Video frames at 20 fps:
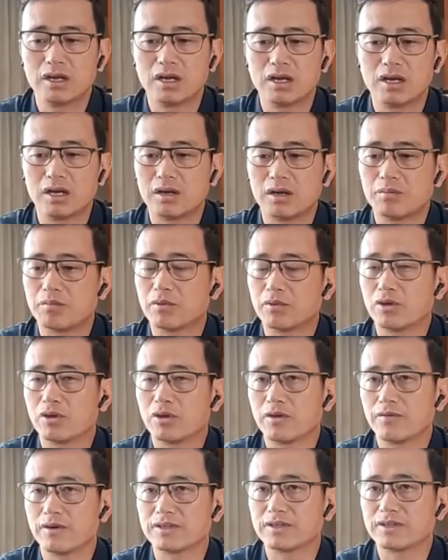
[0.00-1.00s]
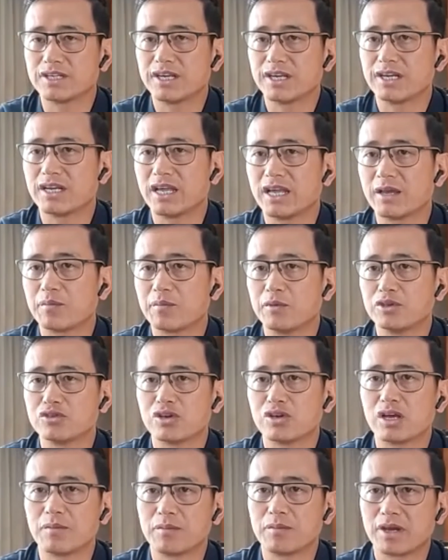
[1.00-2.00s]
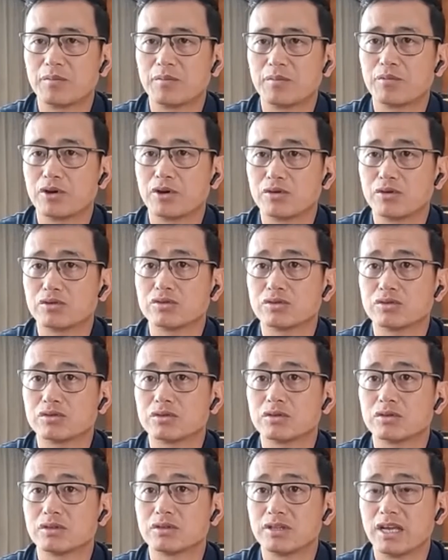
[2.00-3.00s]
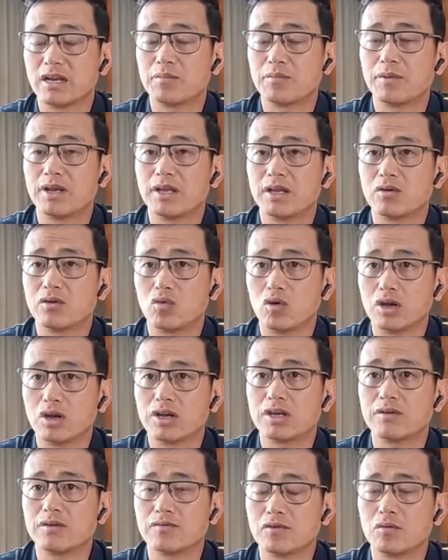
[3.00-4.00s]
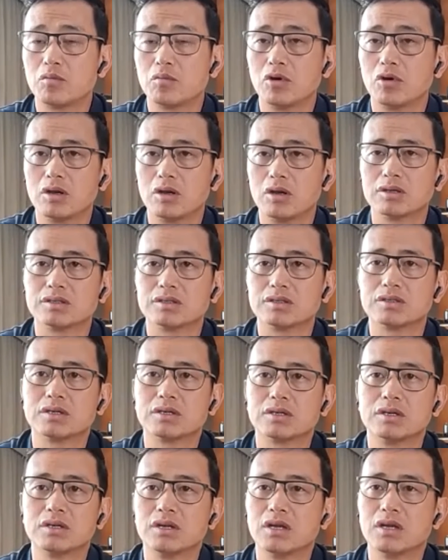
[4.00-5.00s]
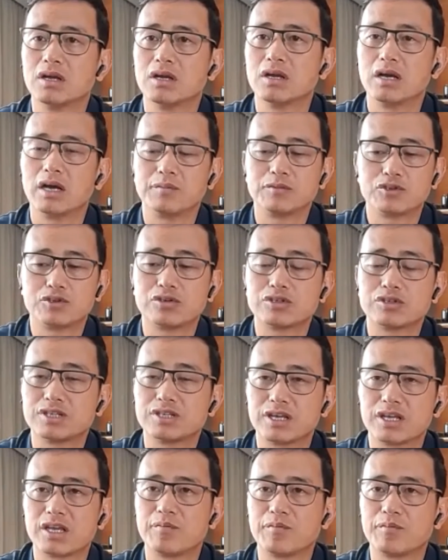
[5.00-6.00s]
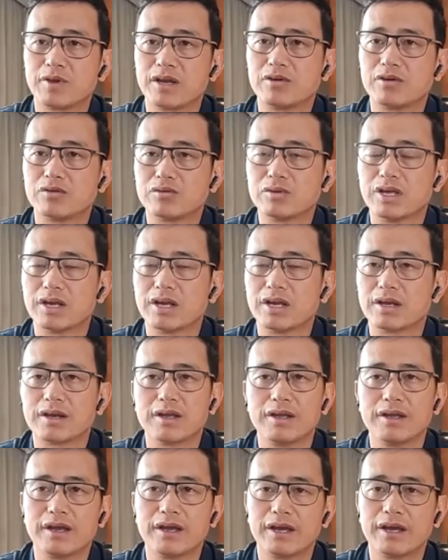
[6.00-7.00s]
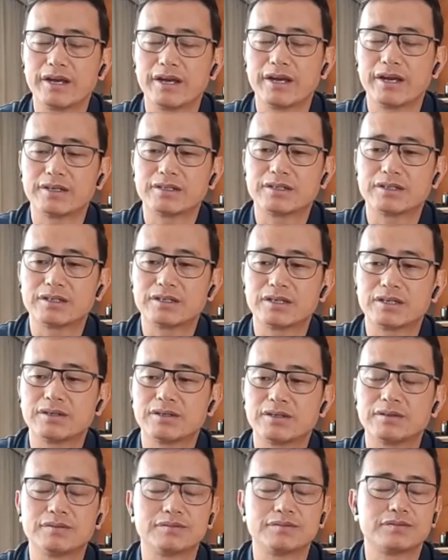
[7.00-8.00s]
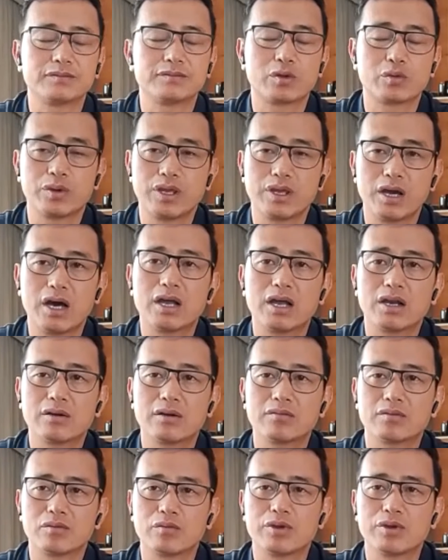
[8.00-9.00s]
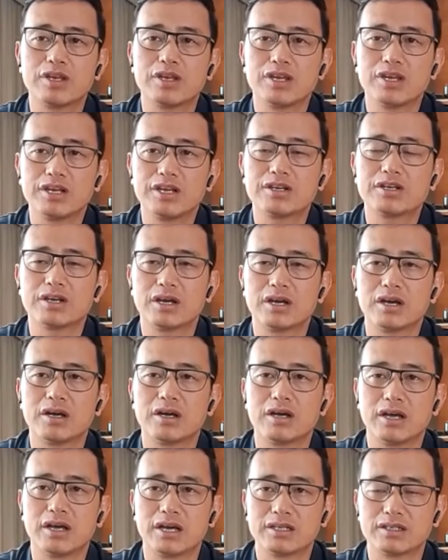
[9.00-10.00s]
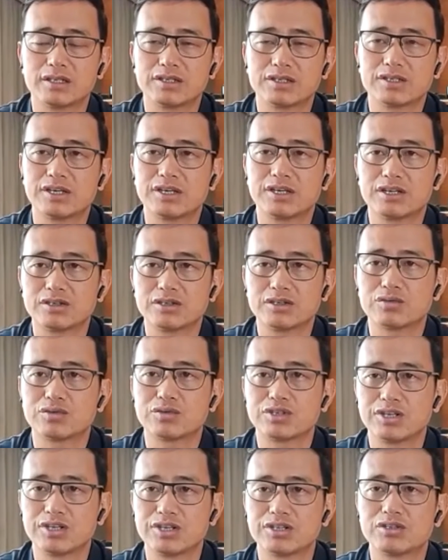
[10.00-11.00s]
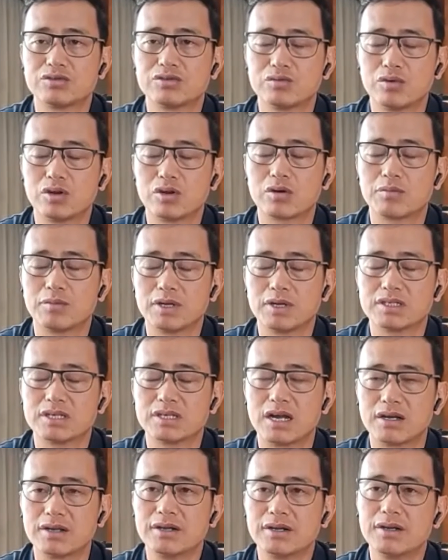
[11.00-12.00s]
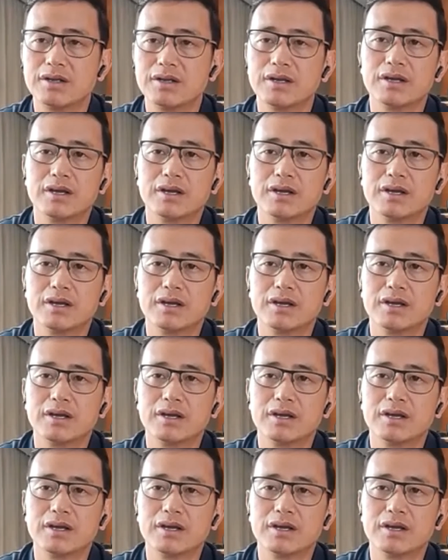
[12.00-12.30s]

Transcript: if a state like Mizoram can produce that many quality footballers, I'm sure Sikkim can do that. And we need as a state association to work much harder